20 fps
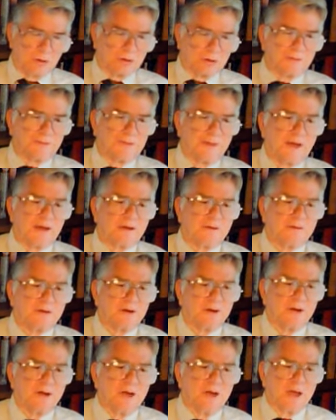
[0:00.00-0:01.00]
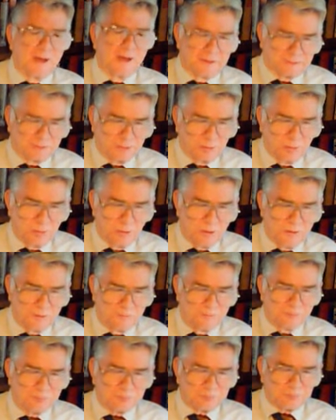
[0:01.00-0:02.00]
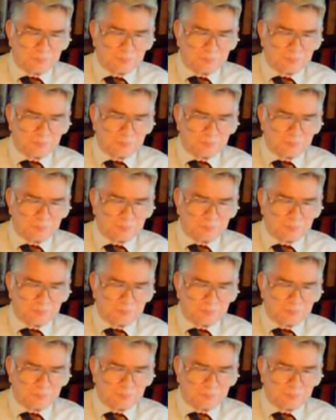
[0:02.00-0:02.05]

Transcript: look at that. as it went.